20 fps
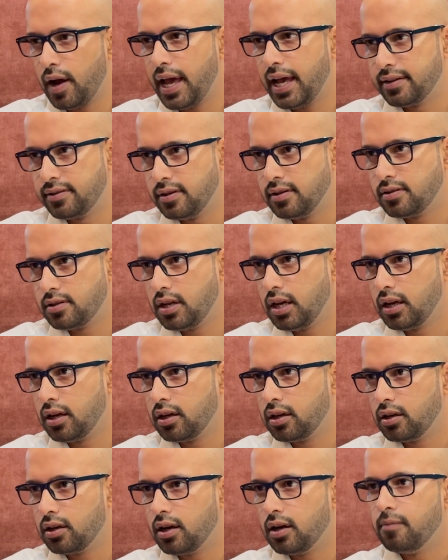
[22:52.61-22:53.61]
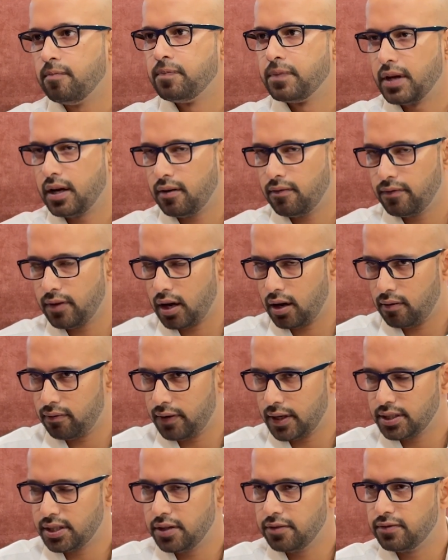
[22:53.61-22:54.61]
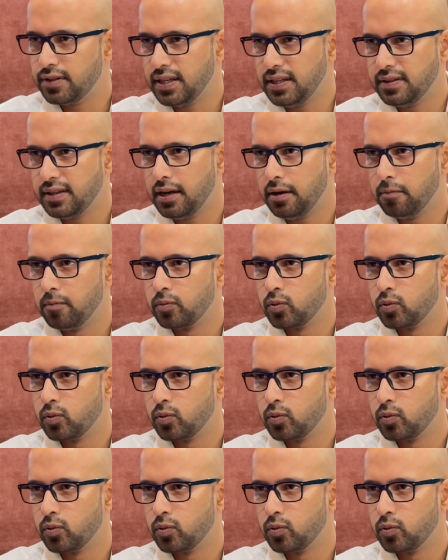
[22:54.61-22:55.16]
existing festive season.